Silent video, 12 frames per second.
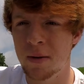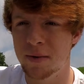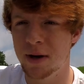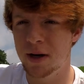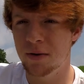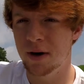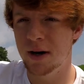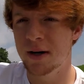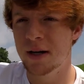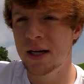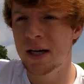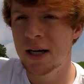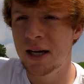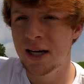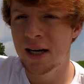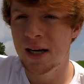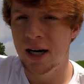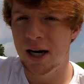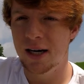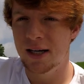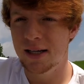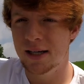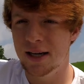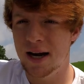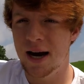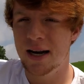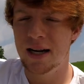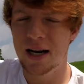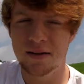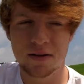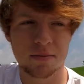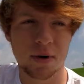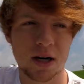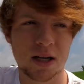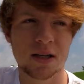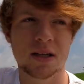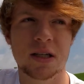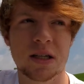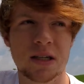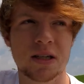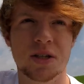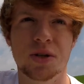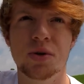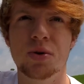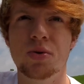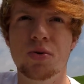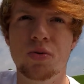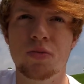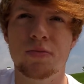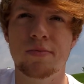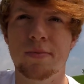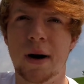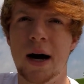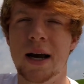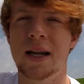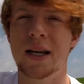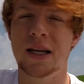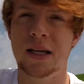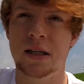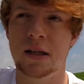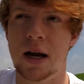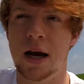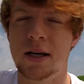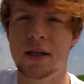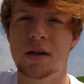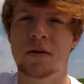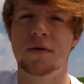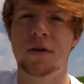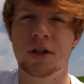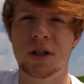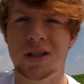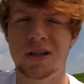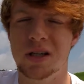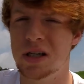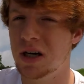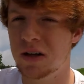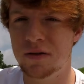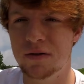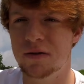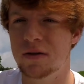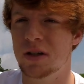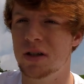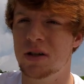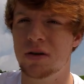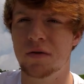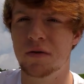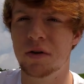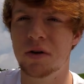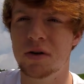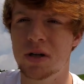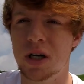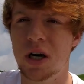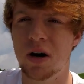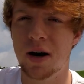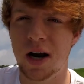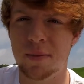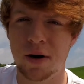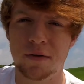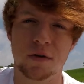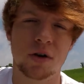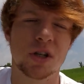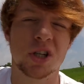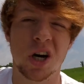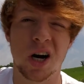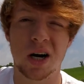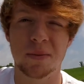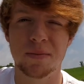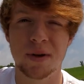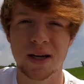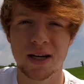But anyway, I didn't have the money to buy any nice fishing stuff until a few years ago. I got my first job,